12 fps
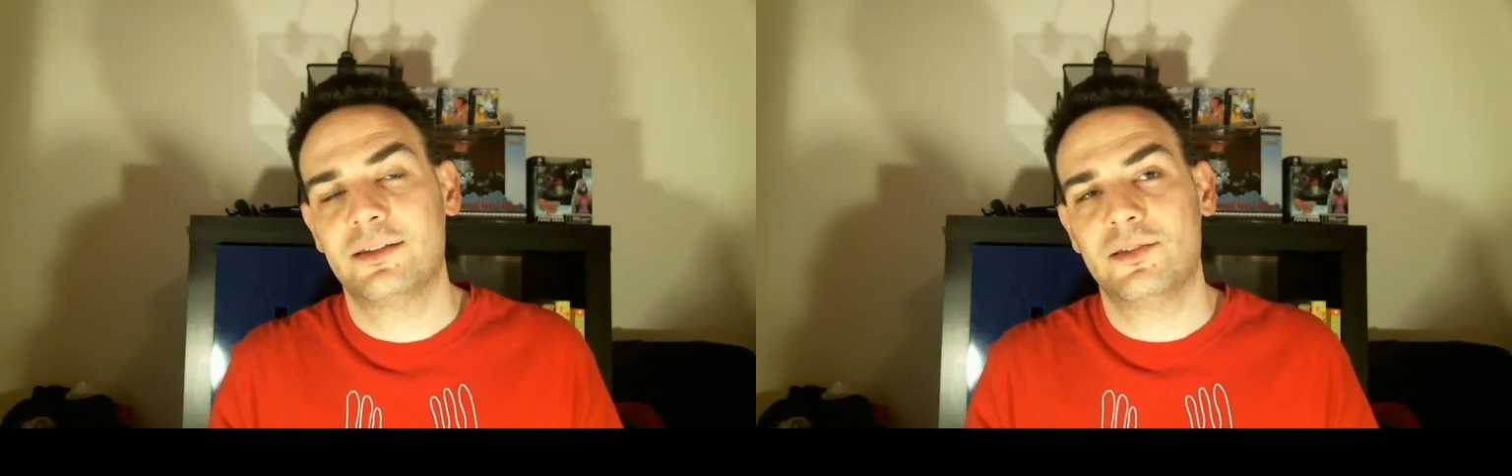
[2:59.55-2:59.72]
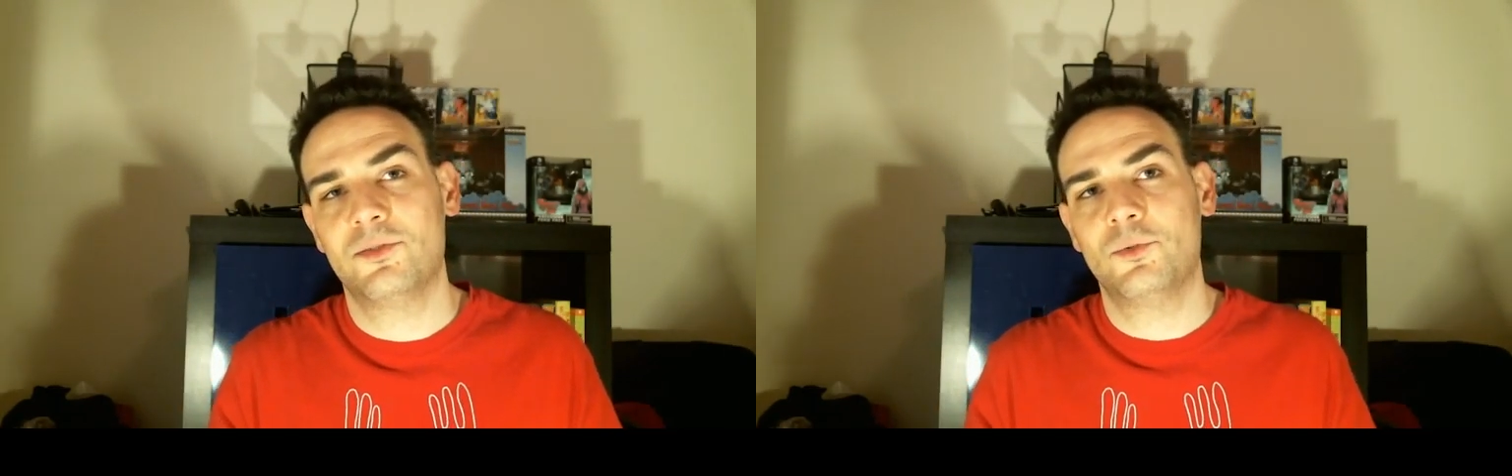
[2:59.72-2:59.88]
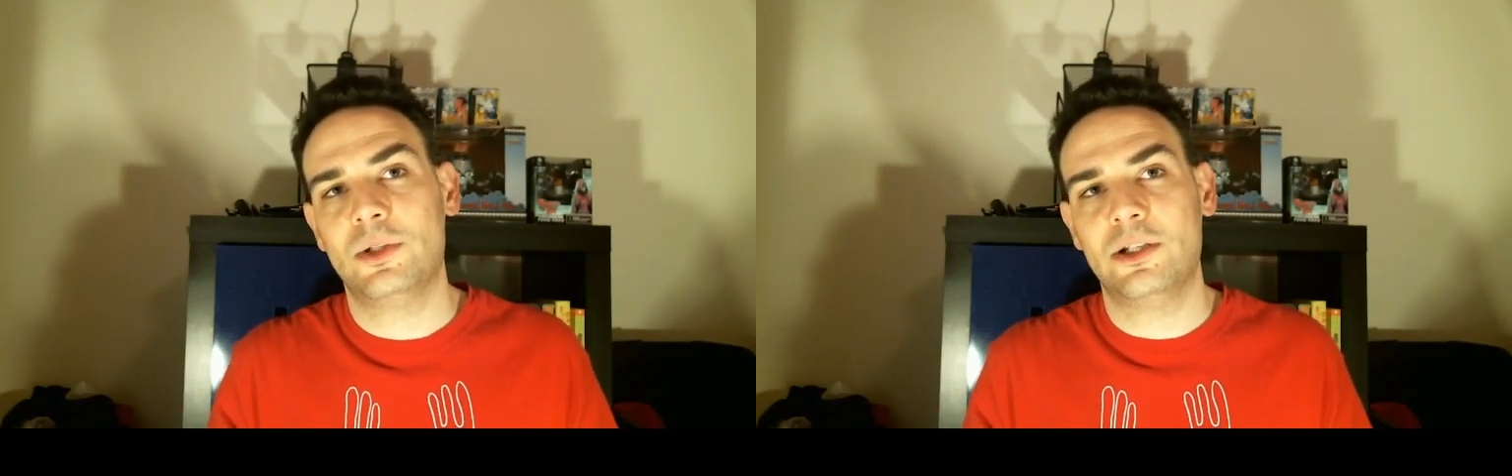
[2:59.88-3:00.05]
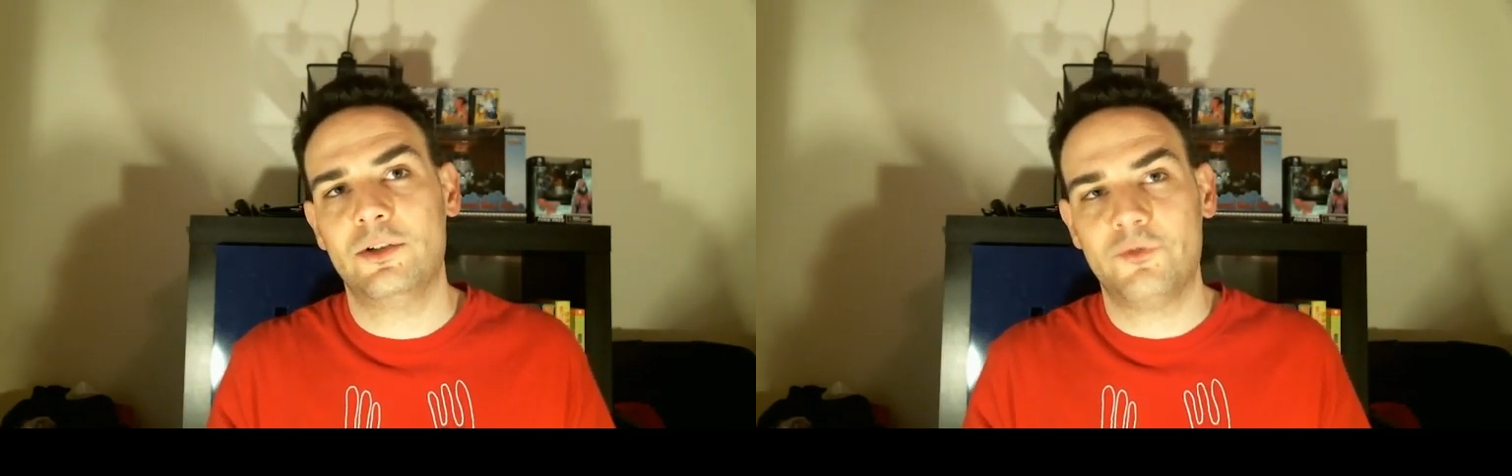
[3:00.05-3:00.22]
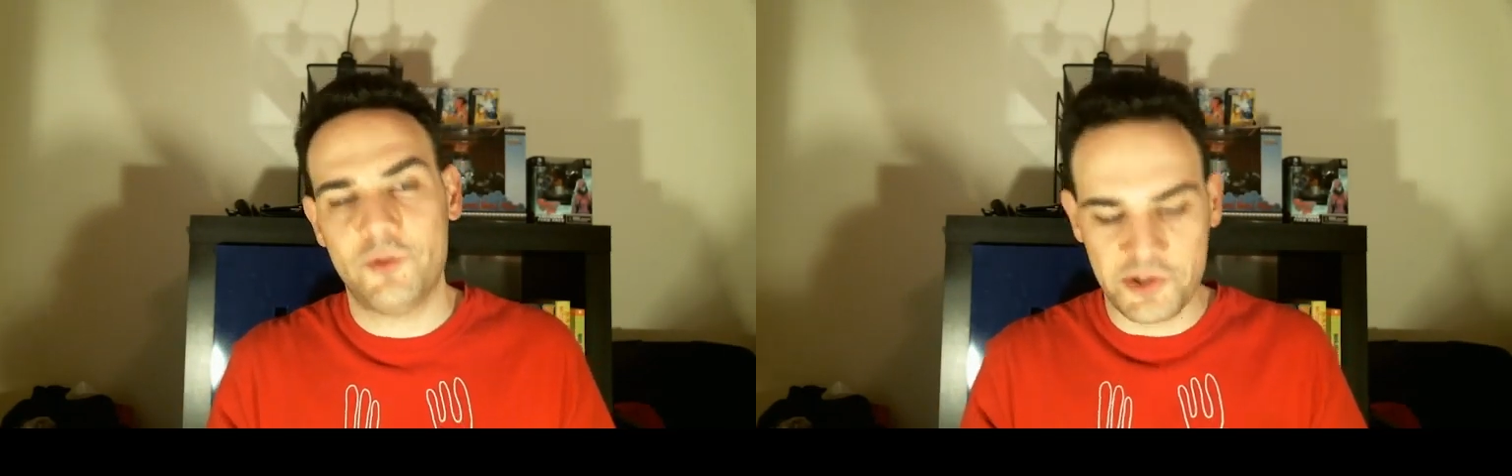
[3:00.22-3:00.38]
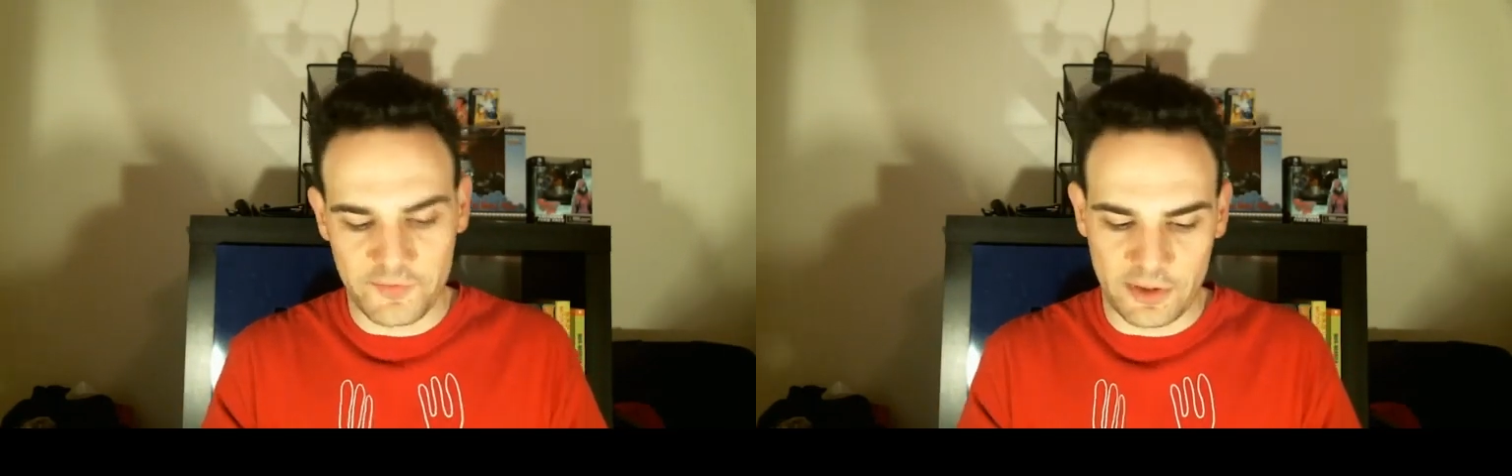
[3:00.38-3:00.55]
well,
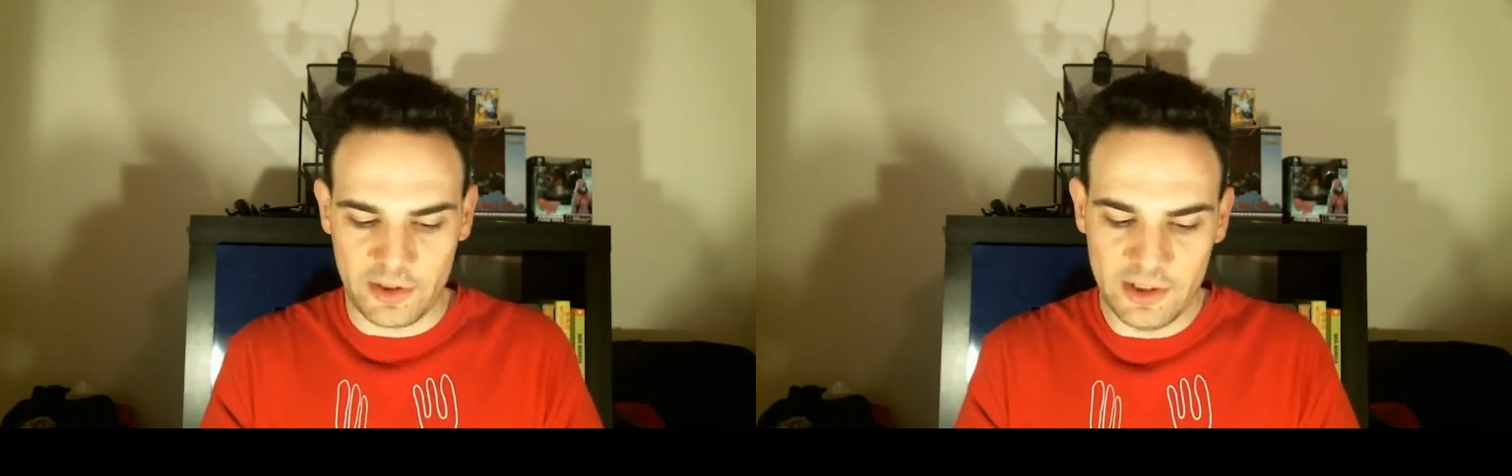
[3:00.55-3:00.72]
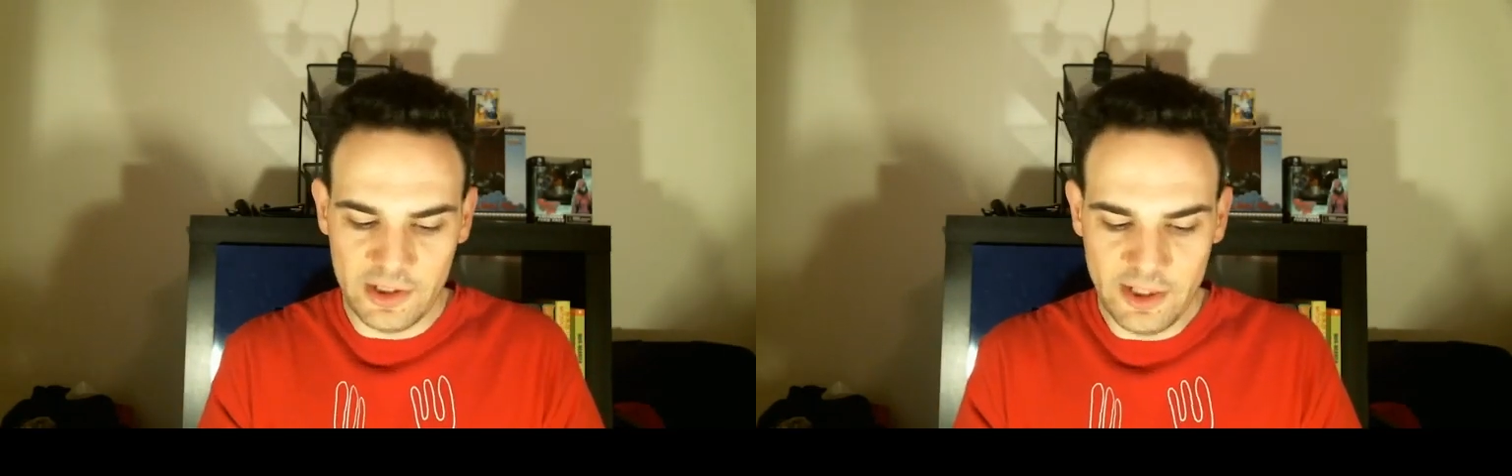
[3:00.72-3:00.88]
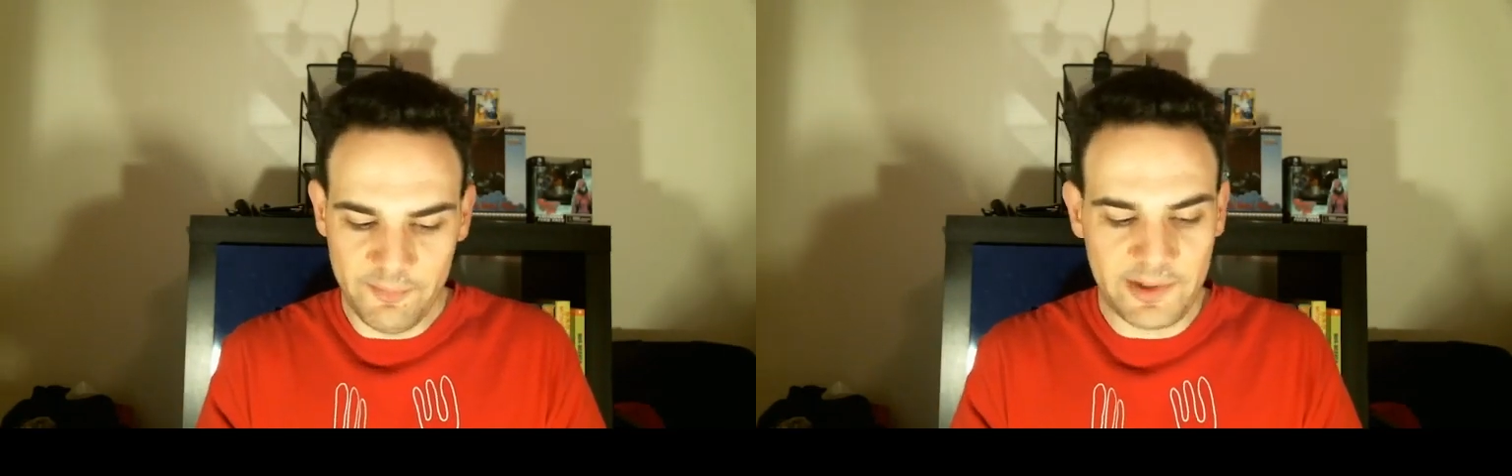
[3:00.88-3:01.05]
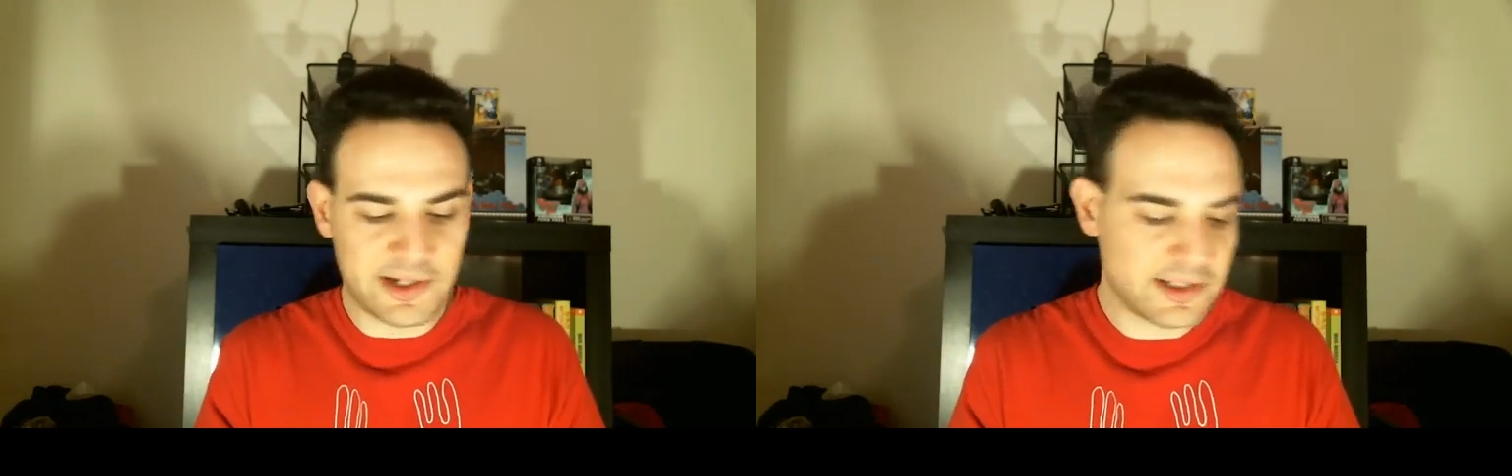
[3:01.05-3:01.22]
first of all, because I'm